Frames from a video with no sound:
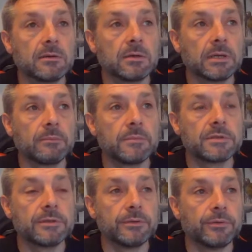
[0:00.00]
time
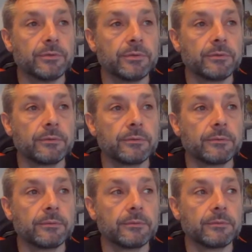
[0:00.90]
to,
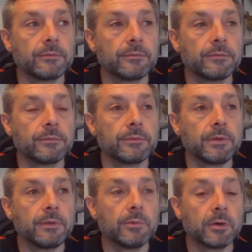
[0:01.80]

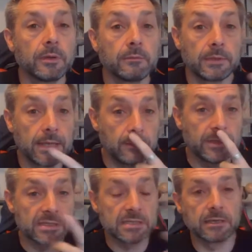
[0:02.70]
you might get a
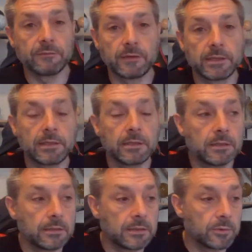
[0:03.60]
bit sniffly,
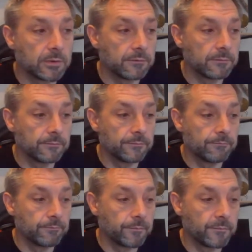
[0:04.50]
you might
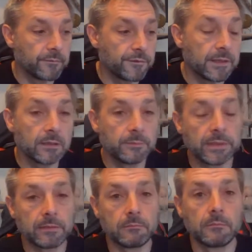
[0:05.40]
feel a
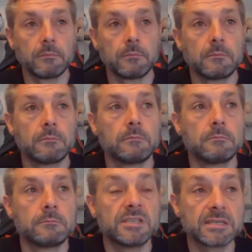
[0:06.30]
bit
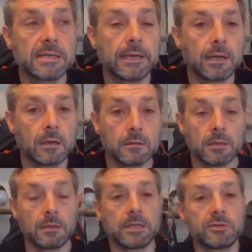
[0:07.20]
sick,
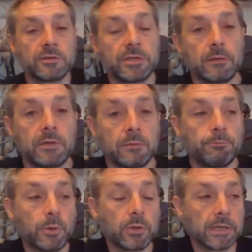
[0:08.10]
and that's just your
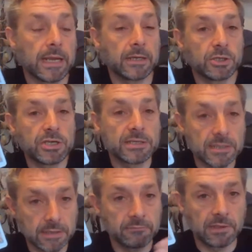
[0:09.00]
body
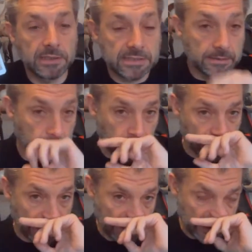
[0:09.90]
energetically releasing
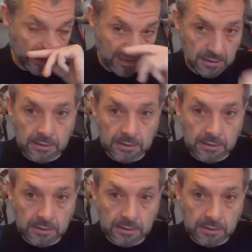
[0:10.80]
old energy,